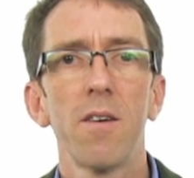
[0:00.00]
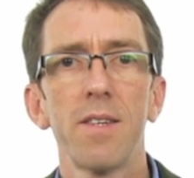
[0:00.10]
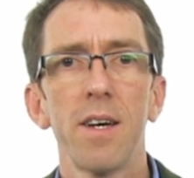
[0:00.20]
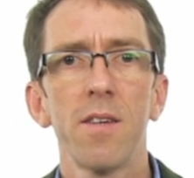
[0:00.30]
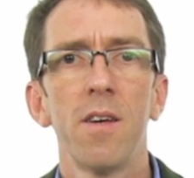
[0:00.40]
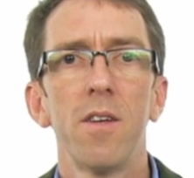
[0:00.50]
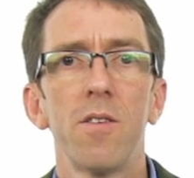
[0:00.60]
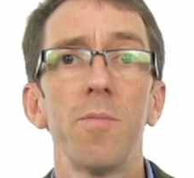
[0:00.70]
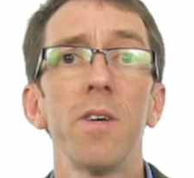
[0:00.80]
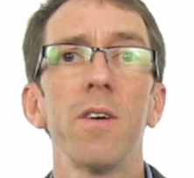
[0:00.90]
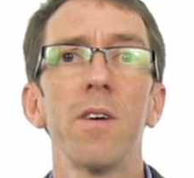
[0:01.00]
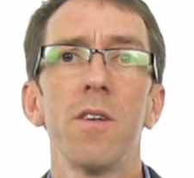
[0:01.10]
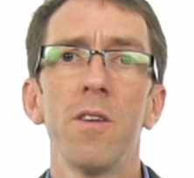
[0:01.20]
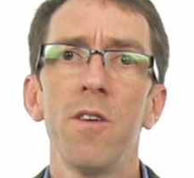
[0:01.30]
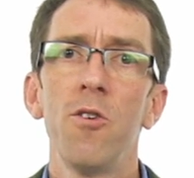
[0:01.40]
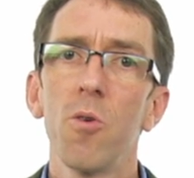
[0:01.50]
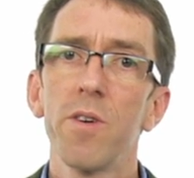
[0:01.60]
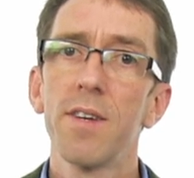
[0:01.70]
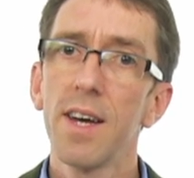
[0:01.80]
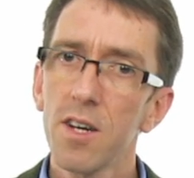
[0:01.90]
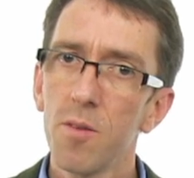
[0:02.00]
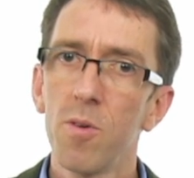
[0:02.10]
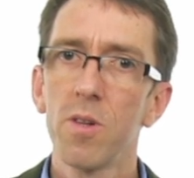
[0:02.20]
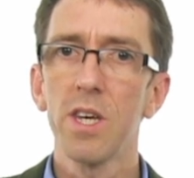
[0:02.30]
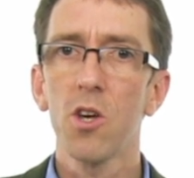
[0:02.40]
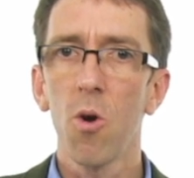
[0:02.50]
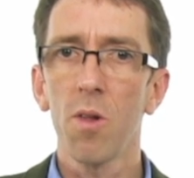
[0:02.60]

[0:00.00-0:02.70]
are set to be no detectable E.